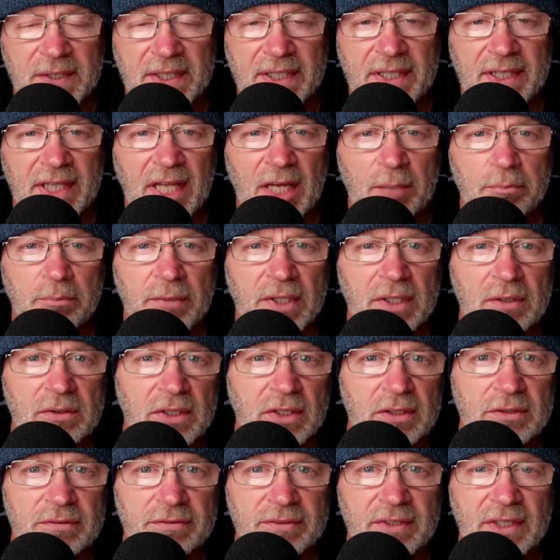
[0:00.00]
hit that bell
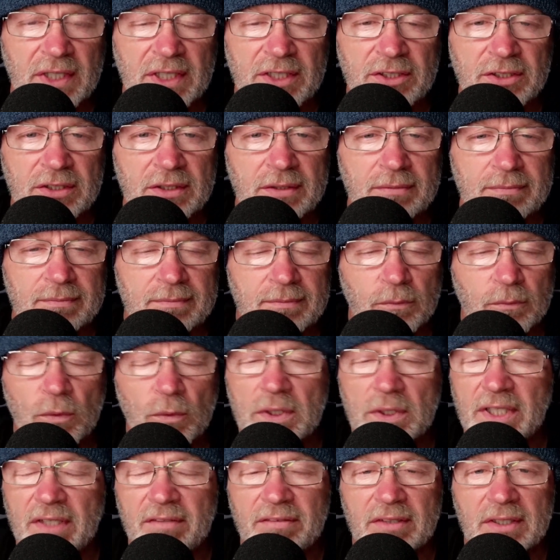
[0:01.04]
notification,
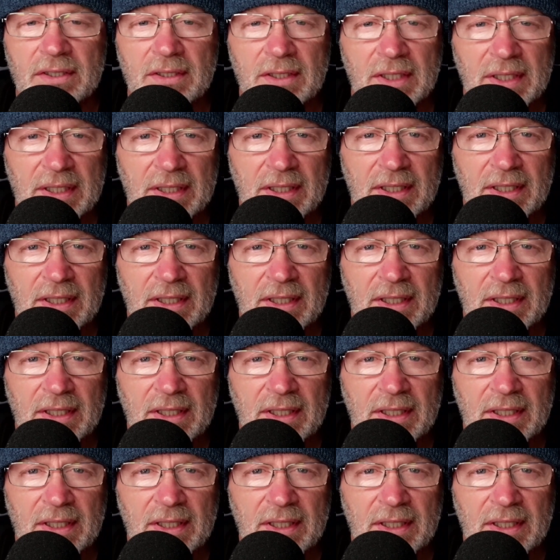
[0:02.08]
whatever,